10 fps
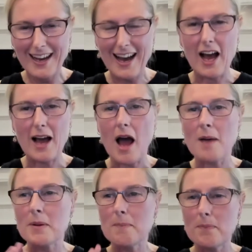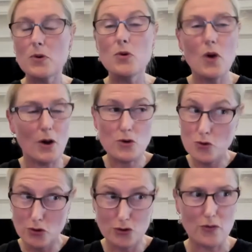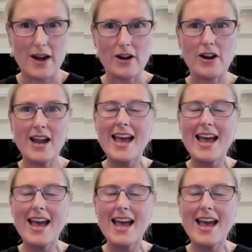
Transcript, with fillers: uh, i'm a huge runner